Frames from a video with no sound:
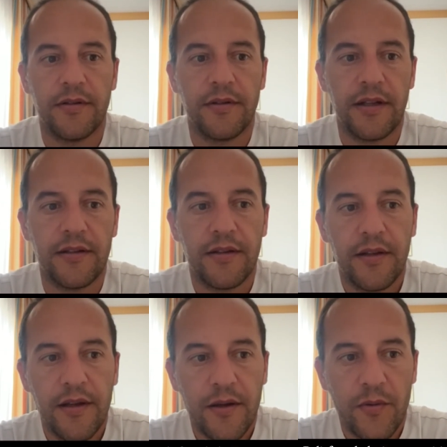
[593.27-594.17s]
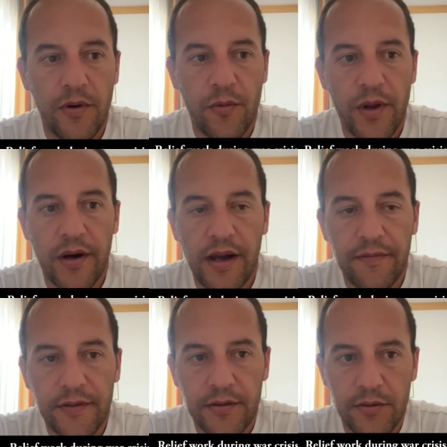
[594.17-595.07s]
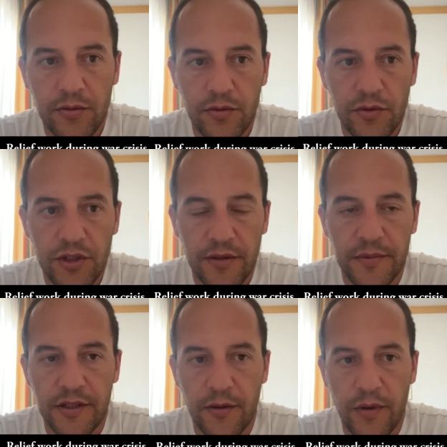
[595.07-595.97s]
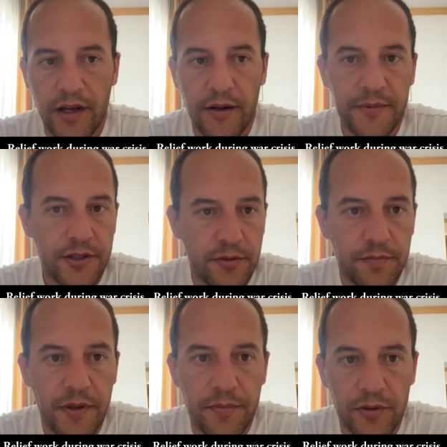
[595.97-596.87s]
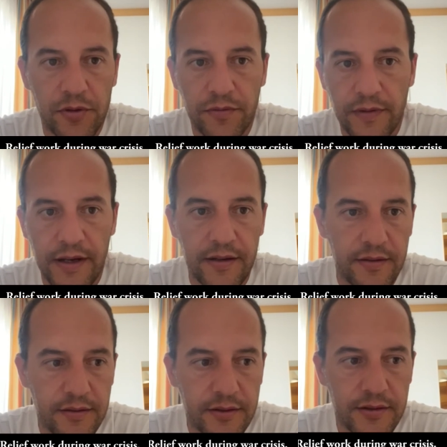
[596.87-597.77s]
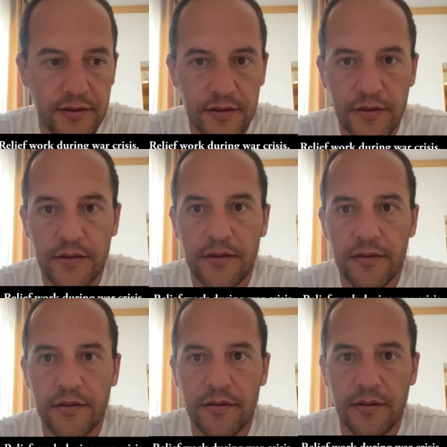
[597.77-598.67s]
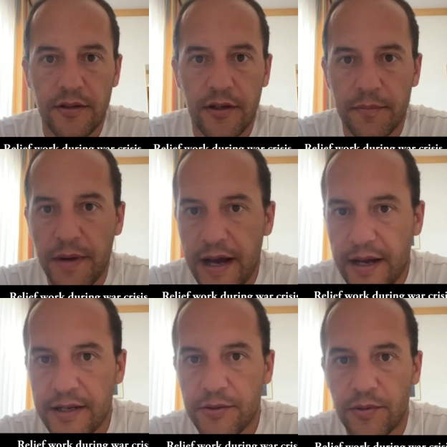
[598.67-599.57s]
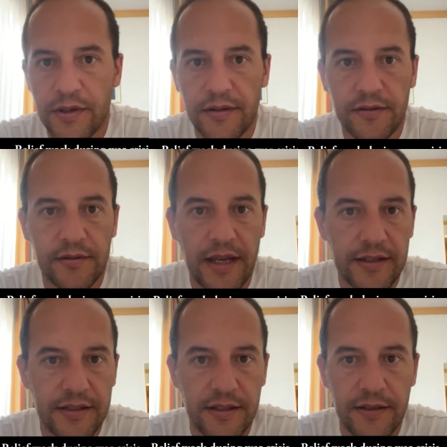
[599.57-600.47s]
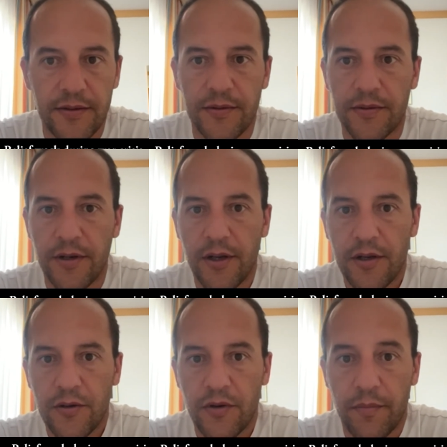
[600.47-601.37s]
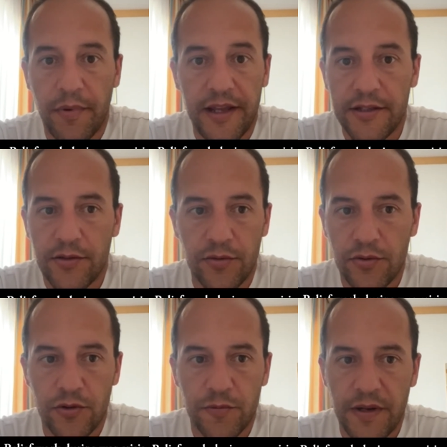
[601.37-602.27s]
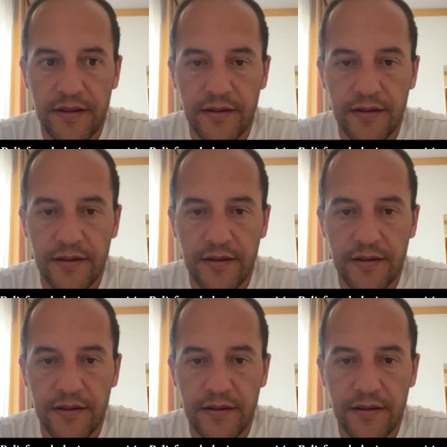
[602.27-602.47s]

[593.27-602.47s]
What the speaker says: that when we arrived to Chermisville, we helped some people to find a bus or a taxi or a place to spend